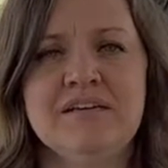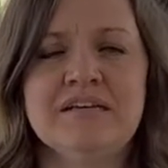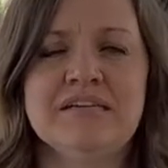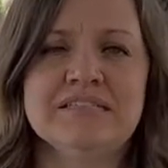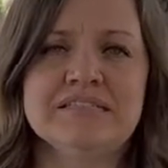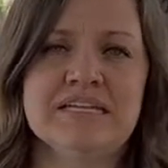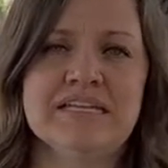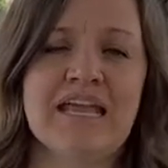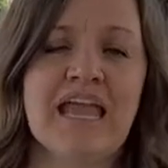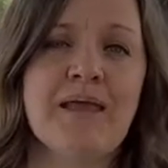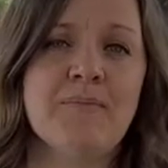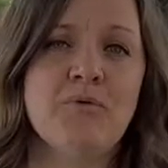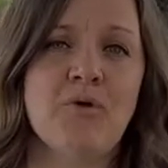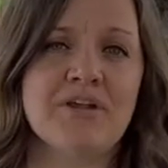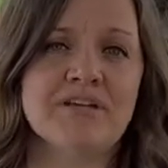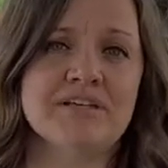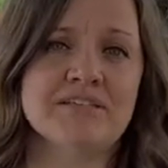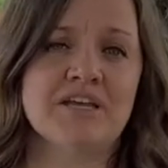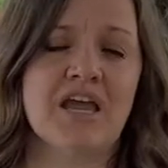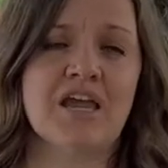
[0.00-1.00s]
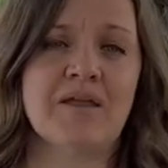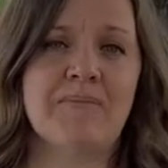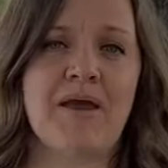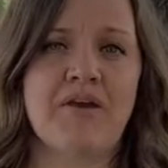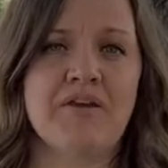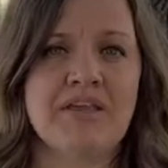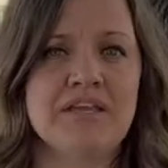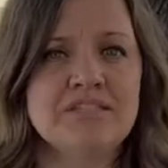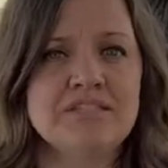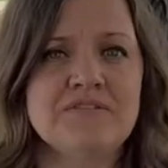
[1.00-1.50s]
Today I'm going to talk about
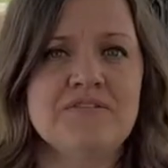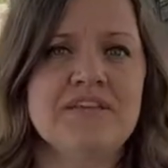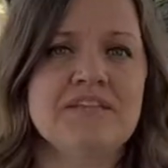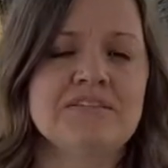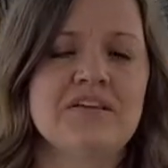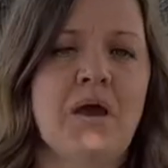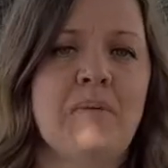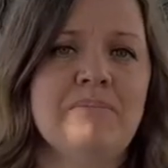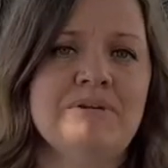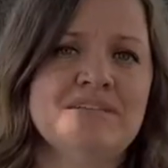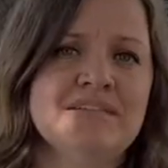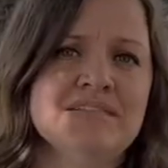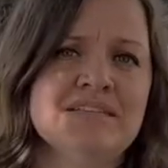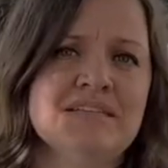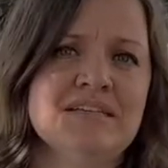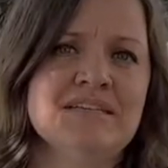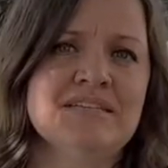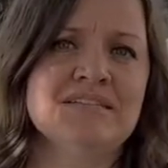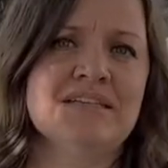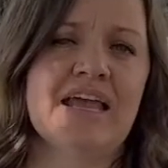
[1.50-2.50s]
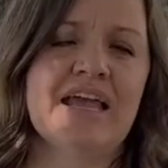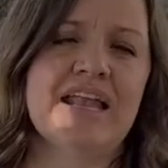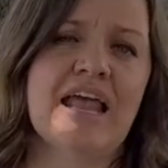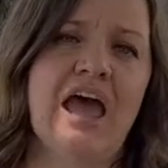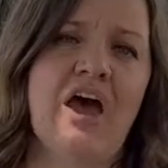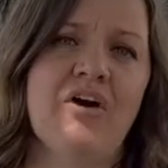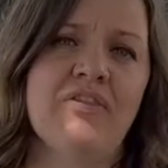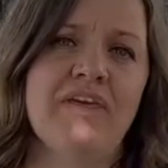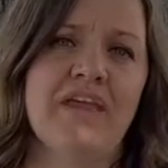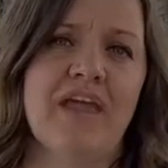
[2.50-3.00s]
each of these competencies and
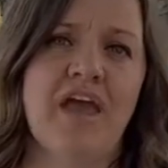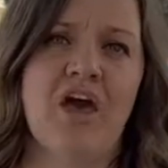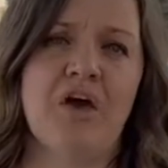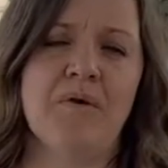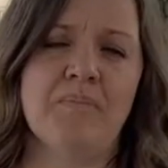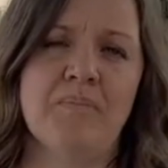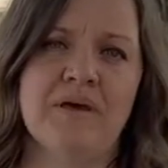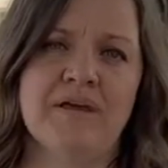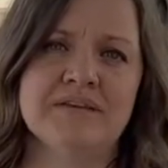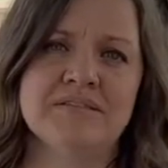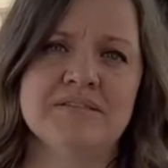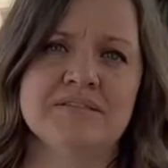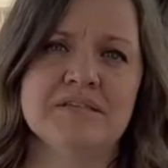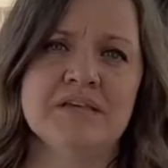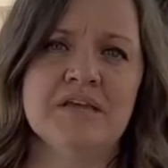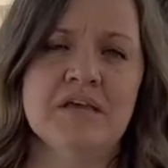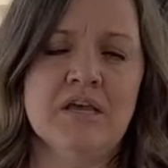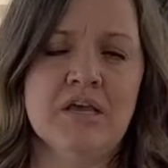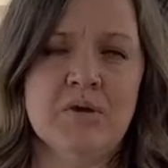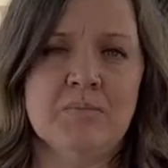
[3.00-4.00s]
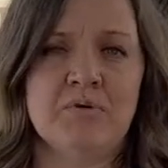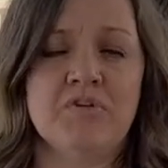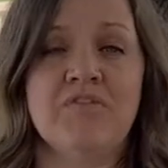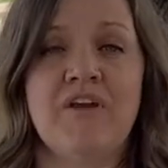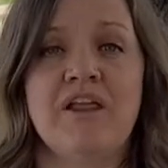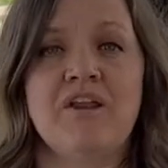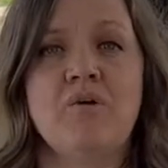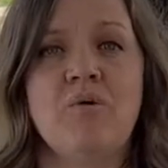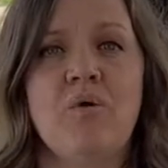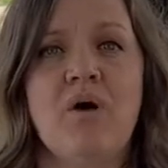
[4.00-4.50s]
how they help us
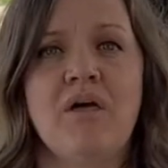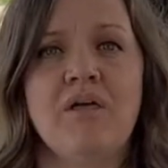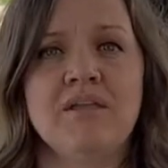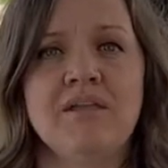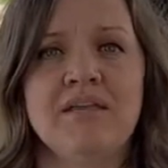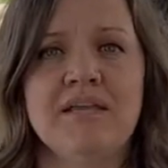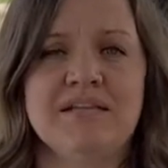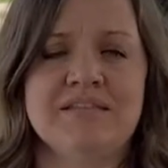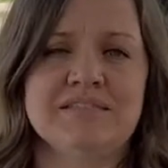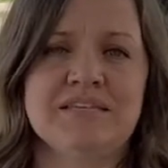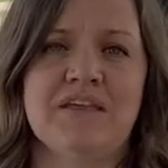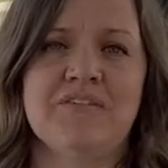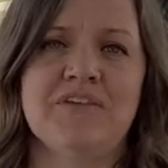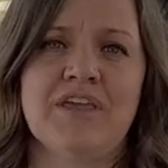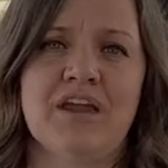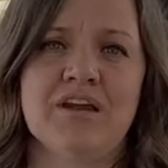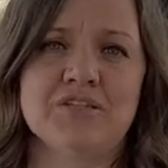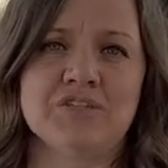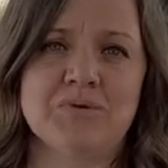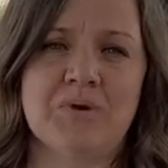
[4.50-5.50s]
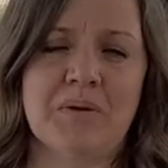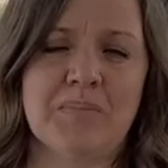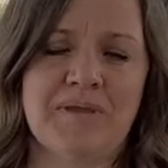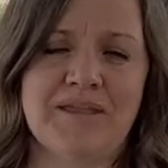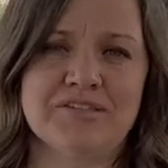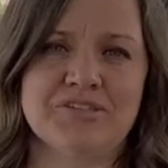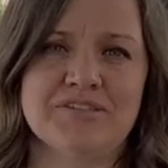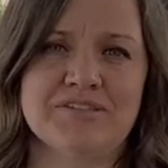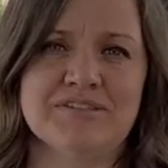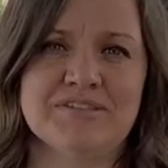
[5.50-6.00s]
provide quality and safe care to our
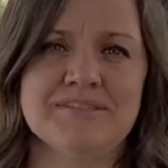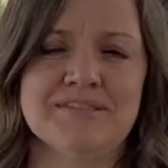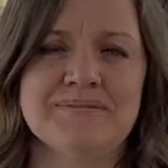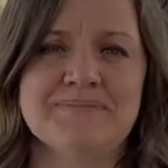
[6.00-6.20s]
patients.